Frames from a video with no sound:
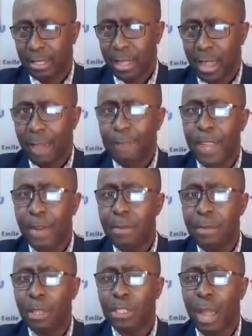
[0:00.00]
are very
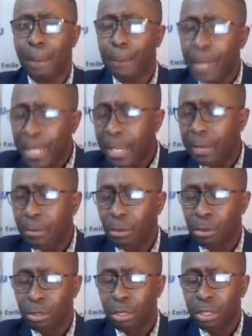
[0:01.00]
much applicable
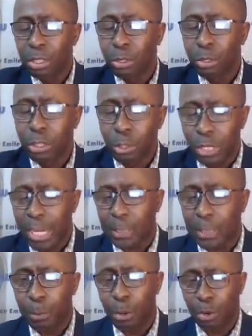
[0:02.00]
to today's
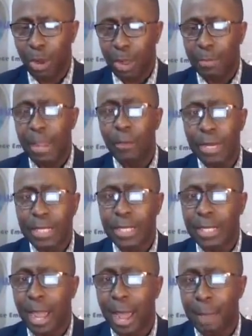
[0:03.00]
program and waiting
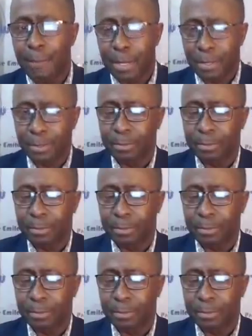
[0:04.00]
to happen.